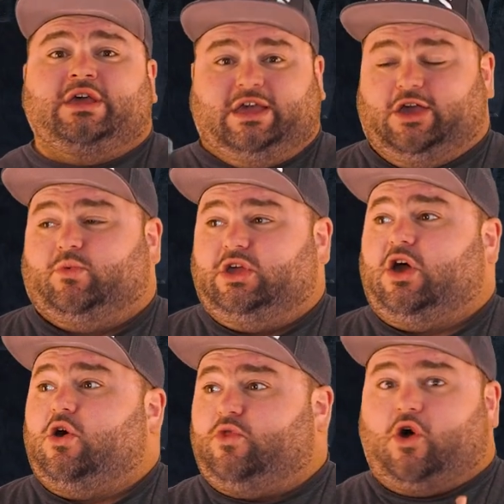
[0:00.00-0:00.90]
Here we
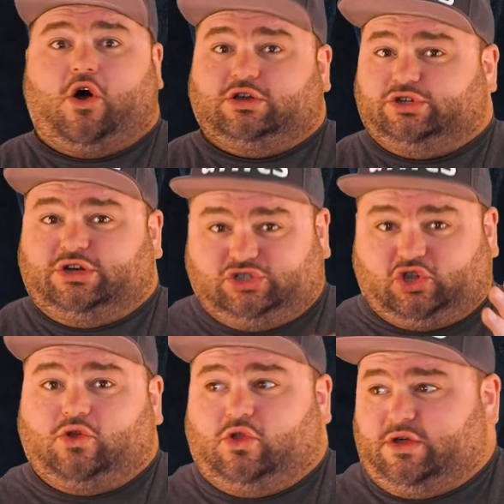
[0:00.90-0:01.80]
go. The Hawks are going to
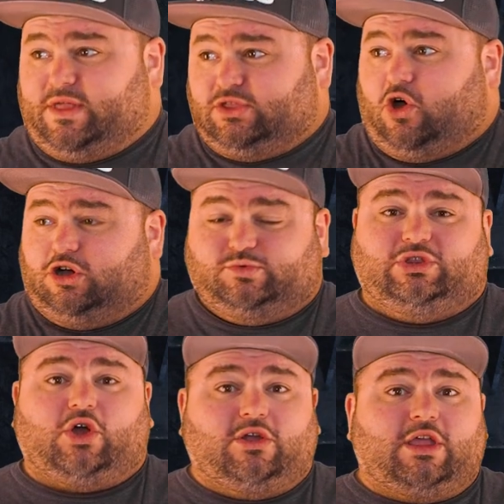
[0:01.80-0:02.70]
start looking like the Hawks we
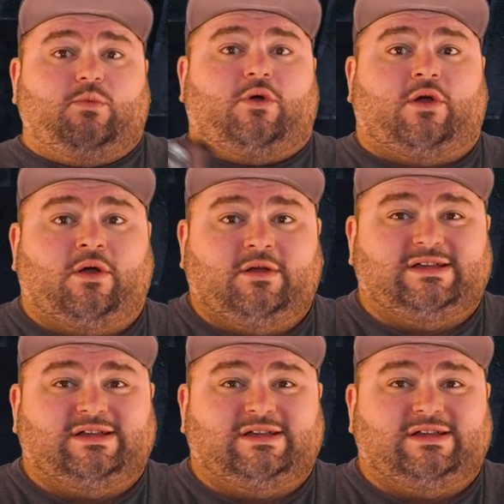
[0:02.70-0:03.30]
thought they were.